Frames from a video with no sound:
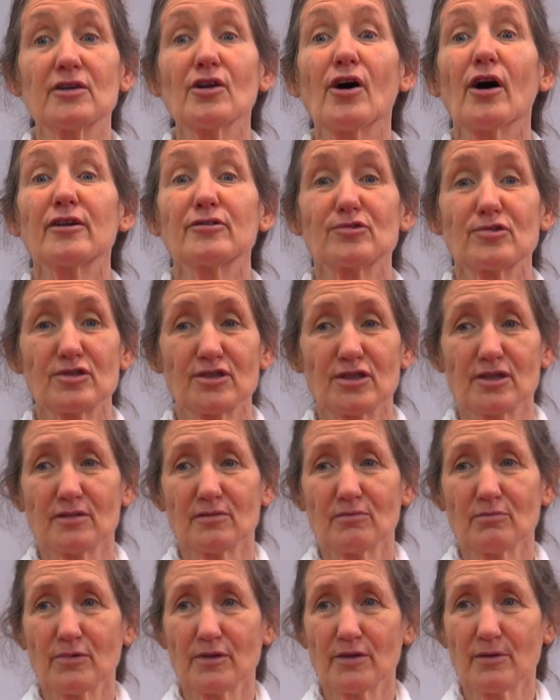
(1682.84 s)
nitrogen,
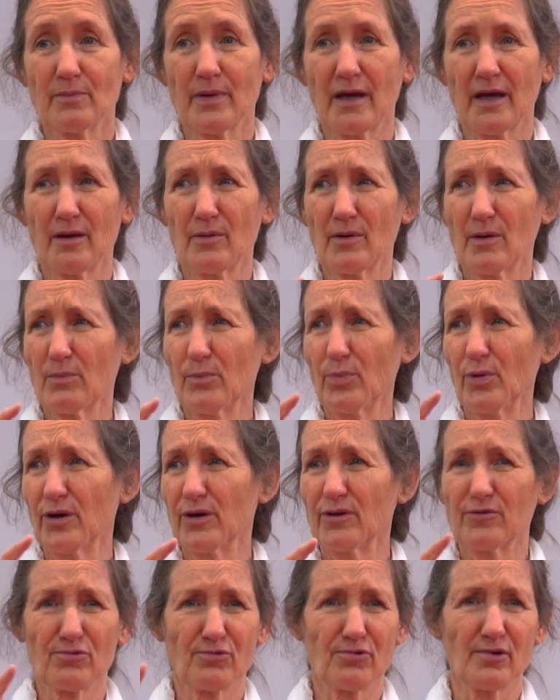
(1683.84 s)
with about a
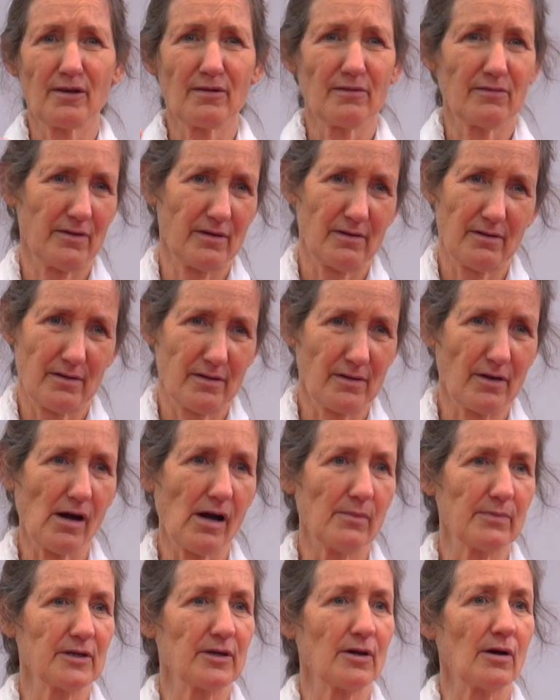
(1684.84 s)
0.3 of
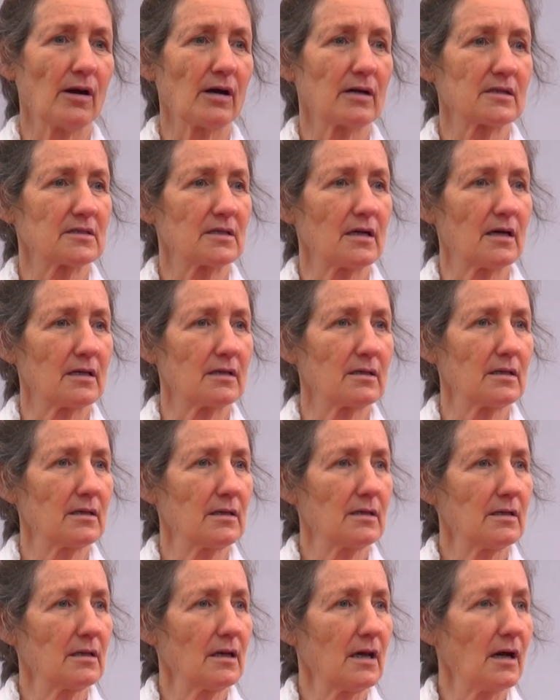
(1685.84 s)
carbon dioxide.
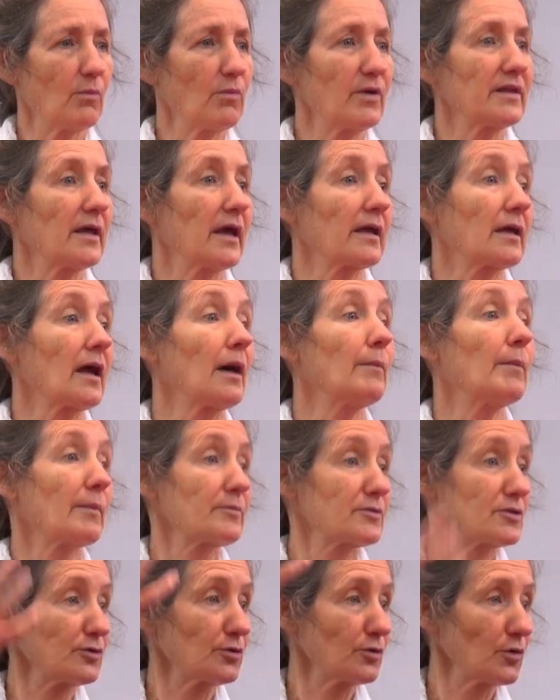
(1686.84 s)
And when they come
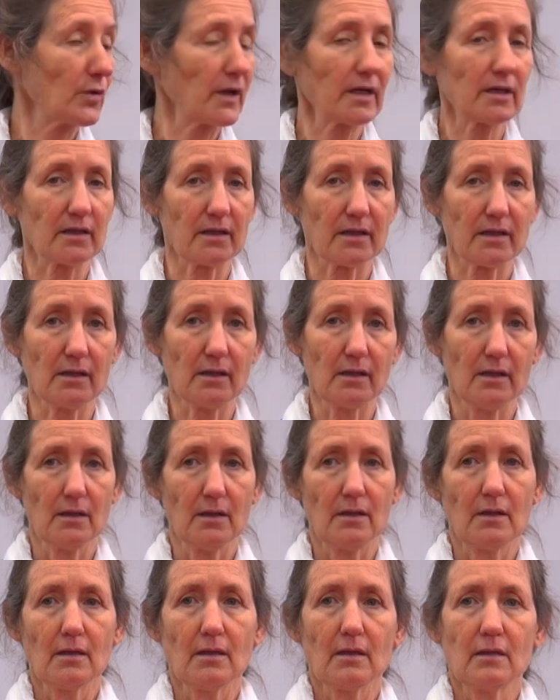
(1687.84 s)
up too quickly,
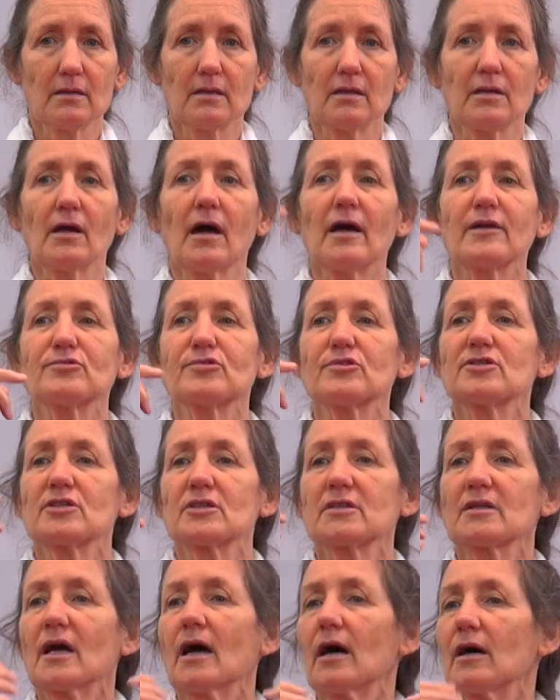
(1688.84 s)
the
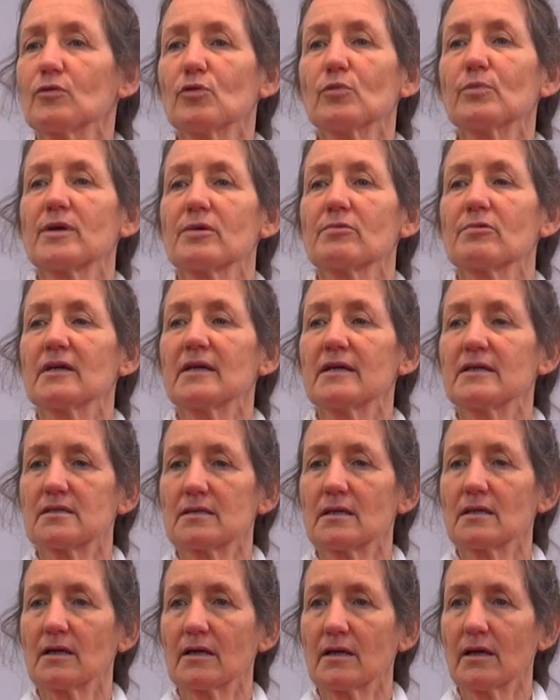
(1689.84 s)
nitrogen can't all be released
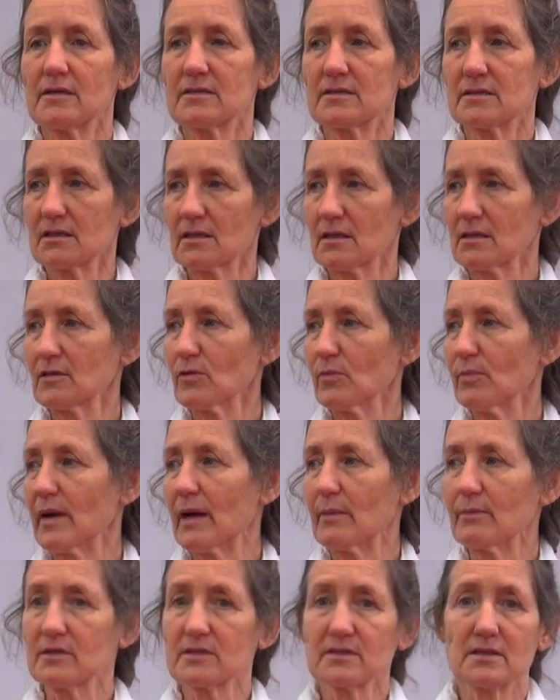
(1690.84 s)
and it goes into little
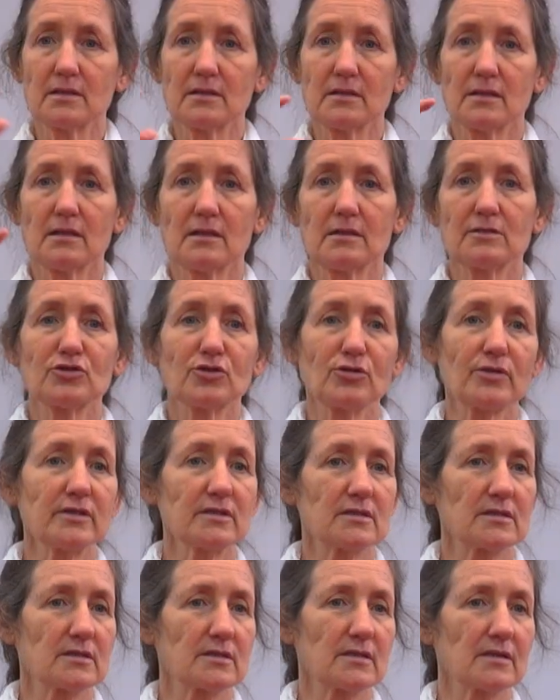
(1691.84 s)
bubbles in the
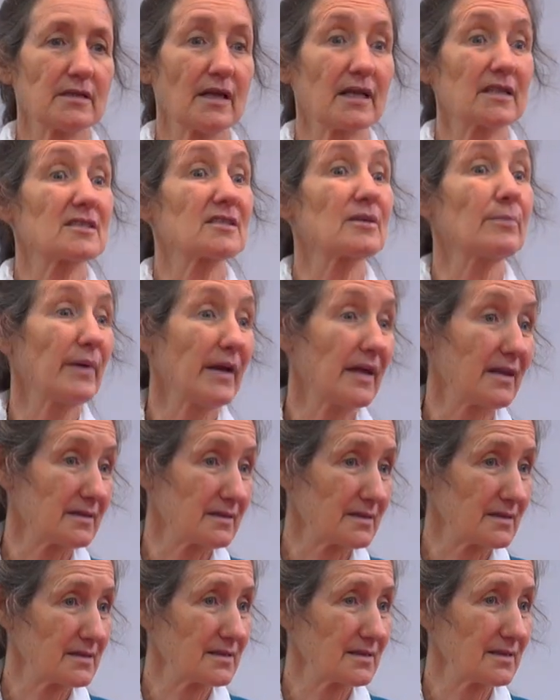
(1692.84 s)
joints, and that's the
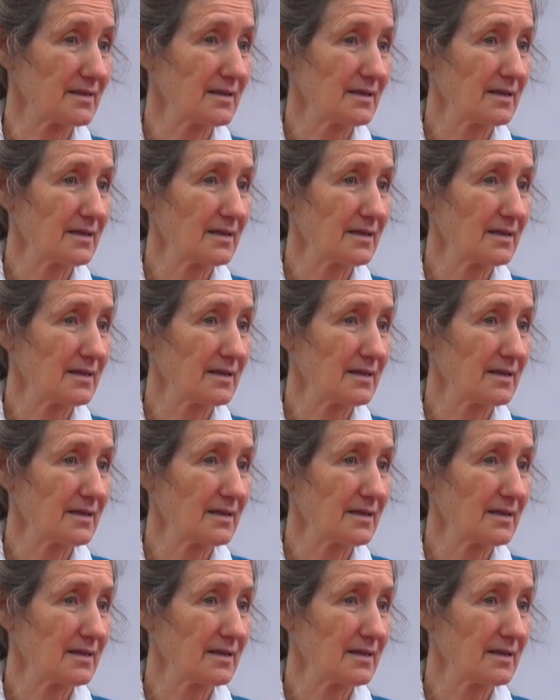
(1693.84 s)
bends.